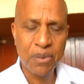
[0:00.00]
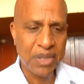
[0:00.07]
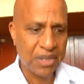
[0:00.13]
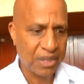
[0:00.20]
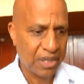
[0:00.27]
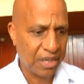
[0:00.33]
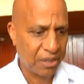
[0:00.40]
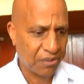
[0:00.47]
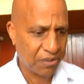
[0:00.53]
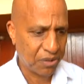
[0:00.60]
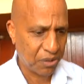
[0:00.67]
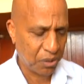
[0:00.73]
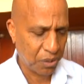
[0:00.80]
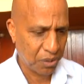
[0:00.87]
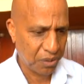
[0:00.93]
Wednesday
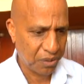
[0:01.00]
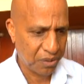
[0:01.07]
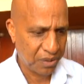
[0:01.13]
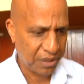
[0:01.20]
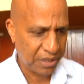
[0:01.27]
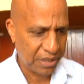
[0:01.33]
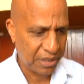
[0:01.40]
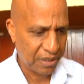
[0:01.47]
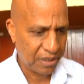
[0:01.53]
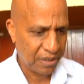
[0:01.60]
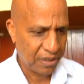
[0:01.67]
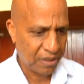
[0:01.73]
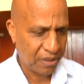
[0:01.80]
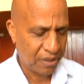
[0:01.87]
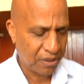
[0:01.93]
afternoon,
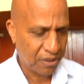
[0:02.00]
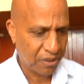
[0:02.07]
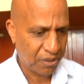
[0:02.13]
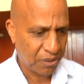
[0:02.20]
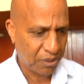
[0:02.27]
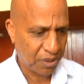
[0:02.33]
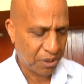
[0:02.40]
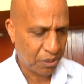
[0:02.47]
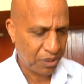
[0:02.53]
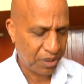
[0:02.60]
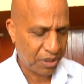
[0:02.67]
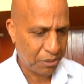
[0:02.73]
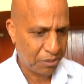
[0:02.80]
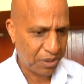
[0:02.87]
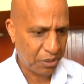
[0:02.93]
to
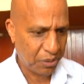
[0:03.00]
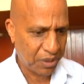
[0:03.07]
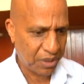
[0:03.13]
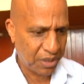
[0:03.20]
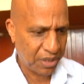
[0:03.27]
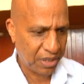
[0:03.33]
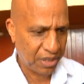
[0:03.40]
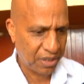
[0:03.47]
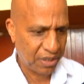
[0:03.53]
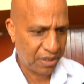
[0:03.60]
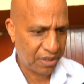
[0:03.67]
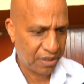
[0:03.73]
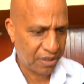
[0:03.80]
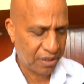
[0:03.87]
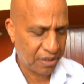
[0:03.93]
acquaint me with the
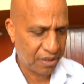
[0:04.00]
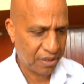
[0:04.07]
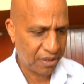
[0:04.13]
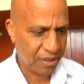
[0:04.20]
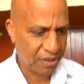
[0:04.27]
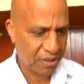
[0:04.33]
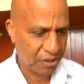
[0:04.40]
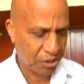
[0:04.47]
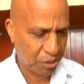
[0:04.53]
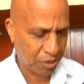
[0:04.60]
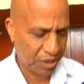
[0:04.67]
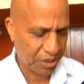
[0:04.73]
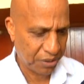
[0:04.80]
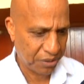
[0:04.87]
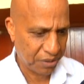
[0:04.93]

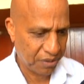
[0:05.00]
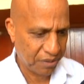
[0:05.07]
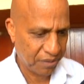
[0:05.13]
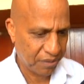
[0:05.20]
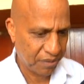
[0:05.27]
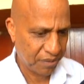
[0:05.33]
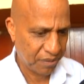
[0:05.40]
situation.